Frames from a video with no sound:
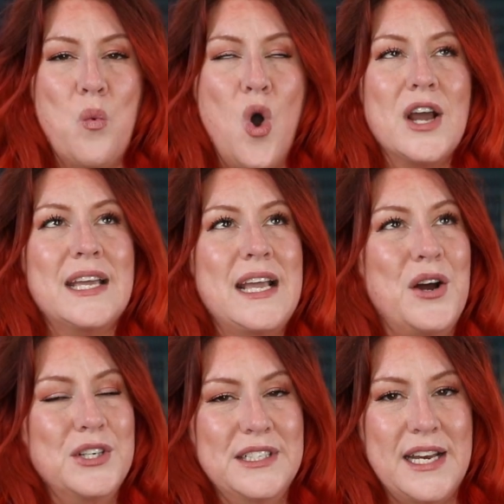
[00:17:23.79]
Walking
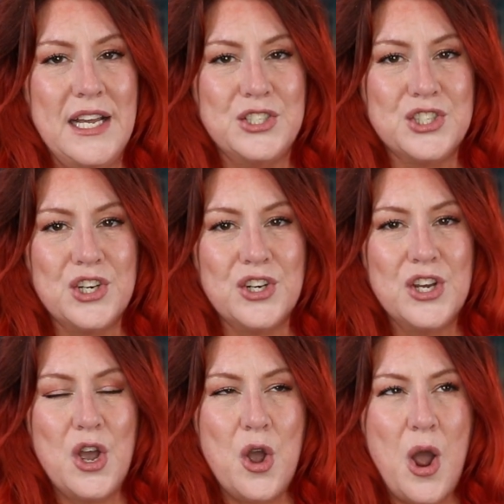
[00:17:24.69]
out in
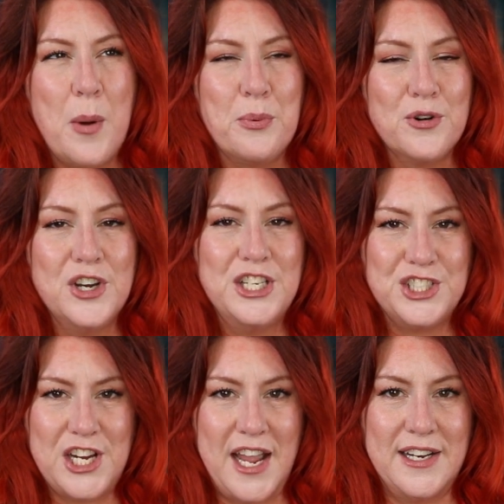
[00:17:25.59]
nature,
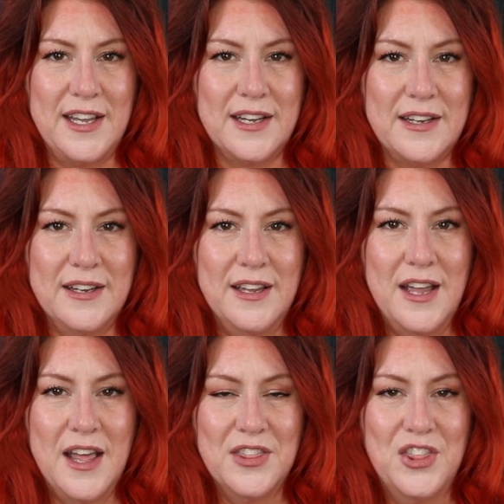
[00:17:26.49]
appreciating
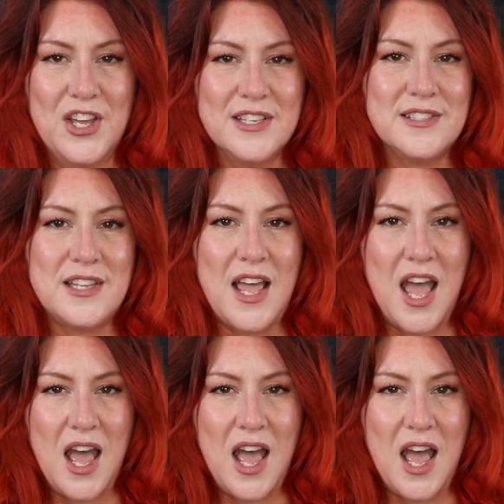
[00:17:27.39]
this